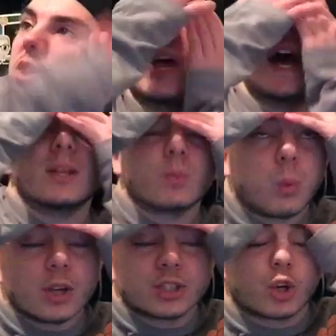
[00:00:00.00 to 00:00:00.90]
That
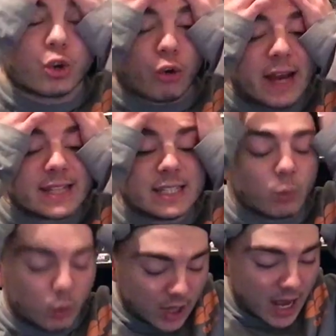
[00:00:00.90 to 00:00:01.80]
was crazy,
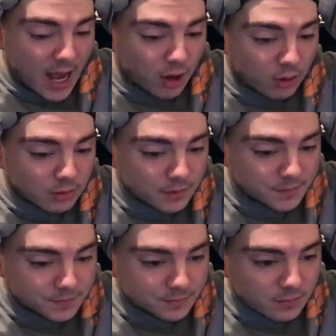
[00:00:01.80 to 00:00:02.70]
what the hell?
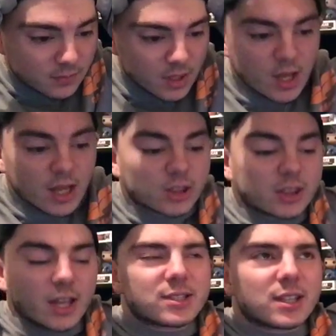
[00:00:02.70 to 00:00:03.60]

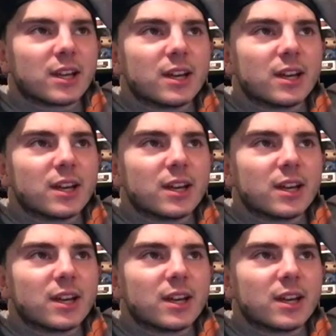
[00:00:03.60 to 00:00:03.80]
That's.